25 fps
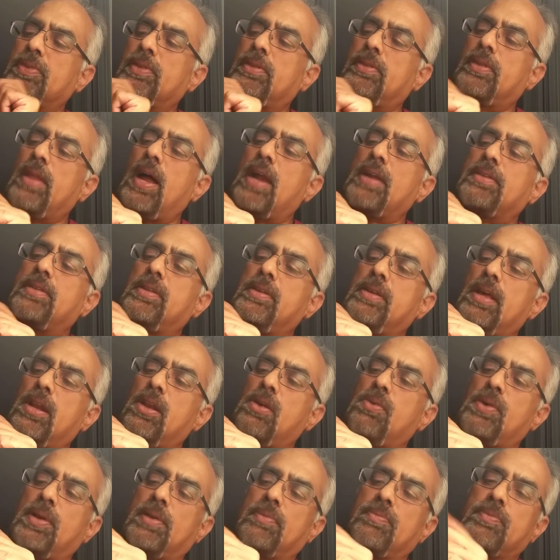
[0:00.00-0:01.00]
not the
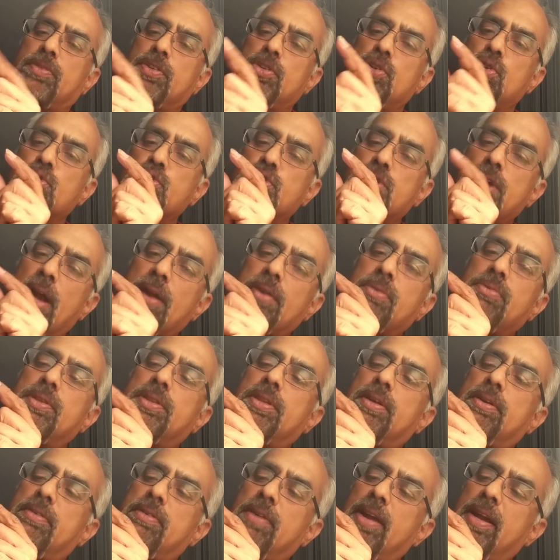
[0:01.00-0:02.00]
yellow one. You start
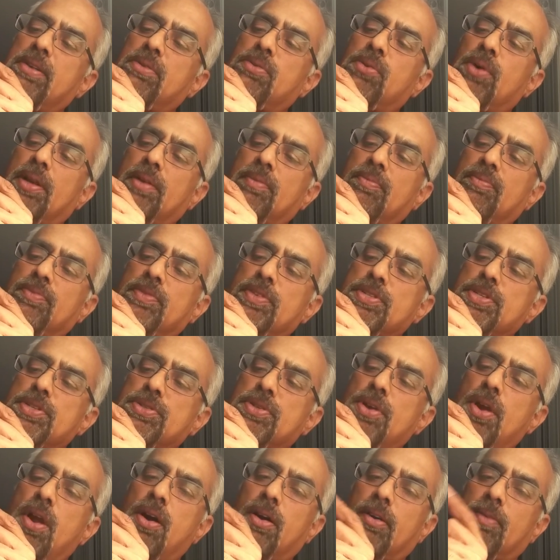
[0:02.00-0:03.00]
with the red one. This
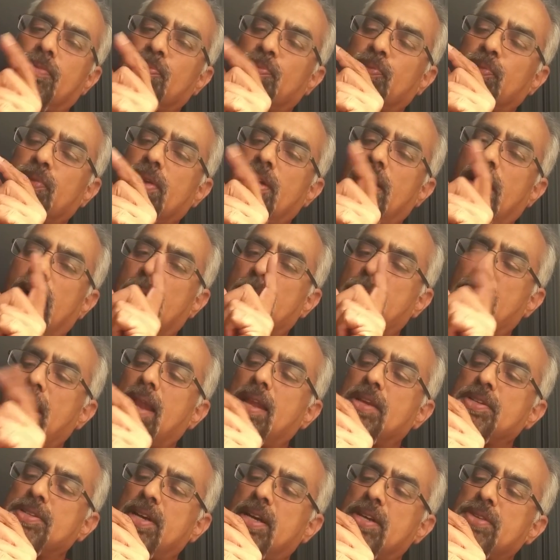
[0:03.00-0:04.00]
is wrong. I
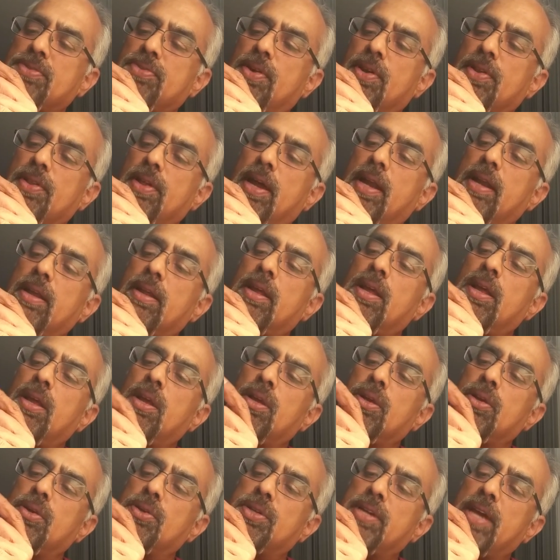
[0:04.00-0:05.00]
apologize for that.
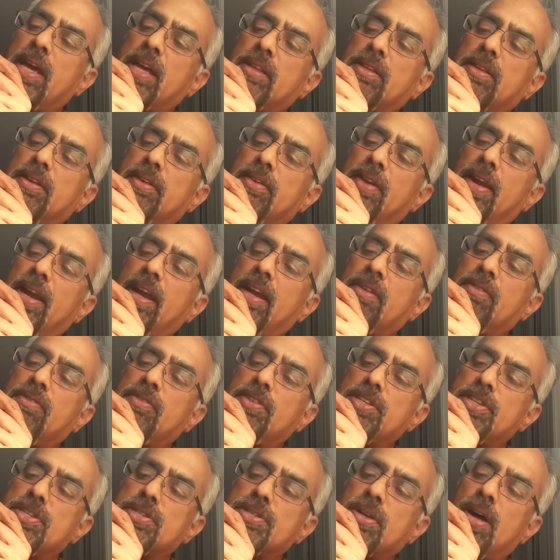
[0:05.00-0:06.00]
You take the red,
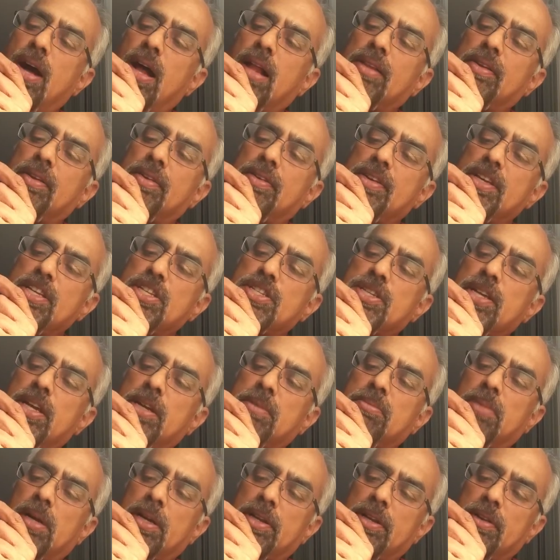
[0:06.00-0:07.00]
which is called the
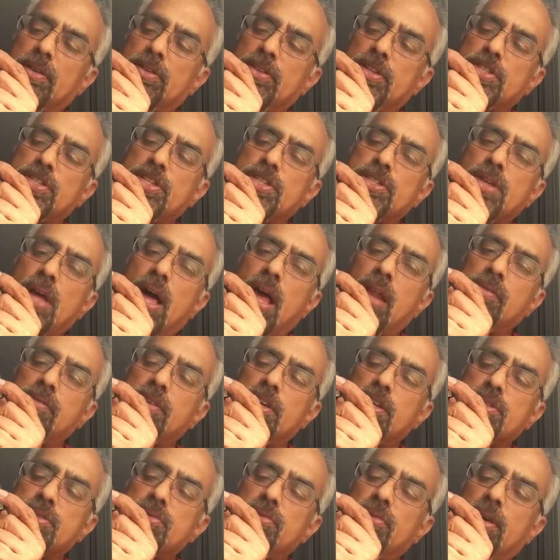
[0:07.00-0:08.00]
reset button. This is
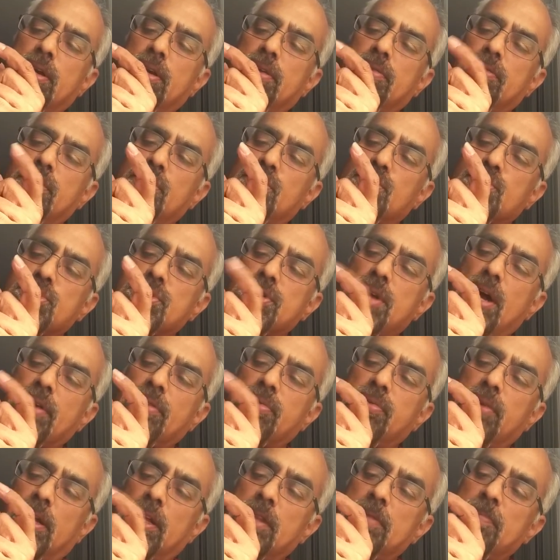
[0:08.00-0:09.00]
always where we
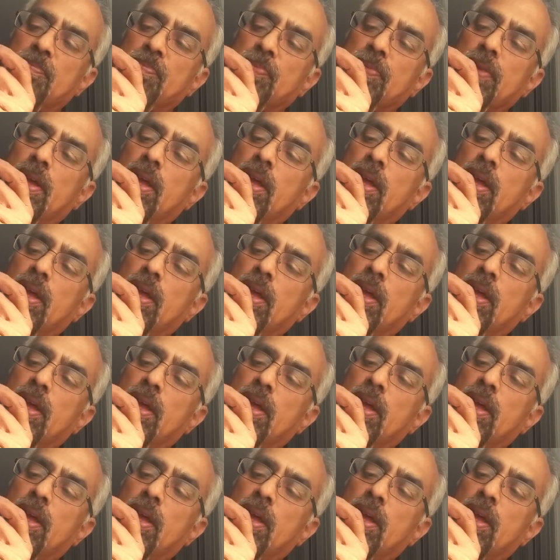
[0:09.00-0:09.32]
start with.